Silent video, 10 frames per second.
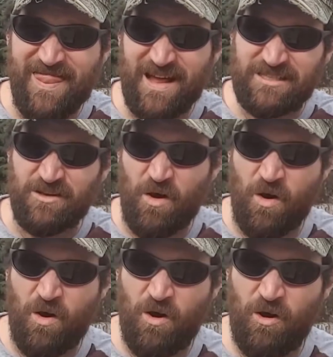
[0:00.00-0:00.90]
that's
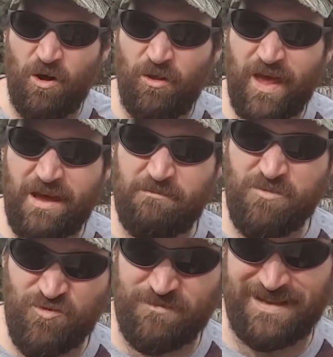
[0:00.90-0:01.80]
all that
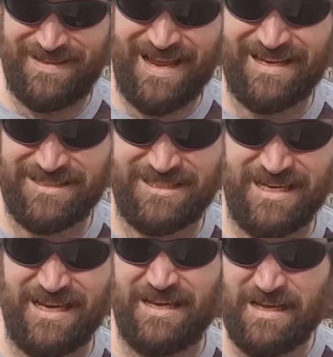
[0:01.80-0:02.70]
movement they can
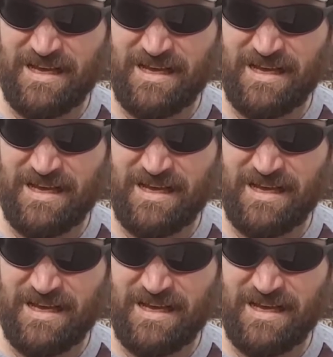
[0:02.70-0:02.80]
see.